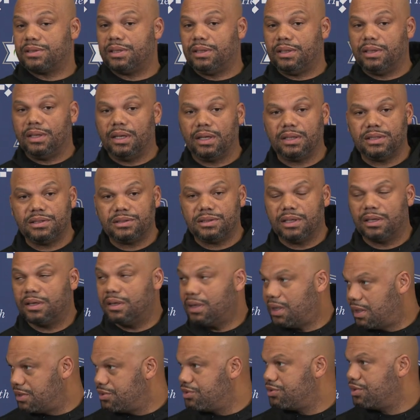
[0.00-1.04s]
Yeah. He's done a
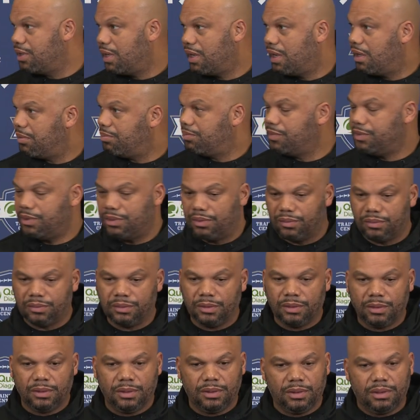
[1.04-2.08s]
nice job, you
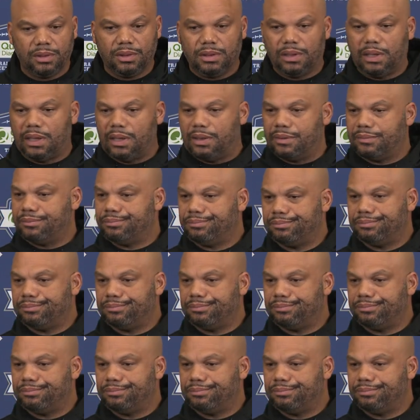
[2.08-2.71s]
know.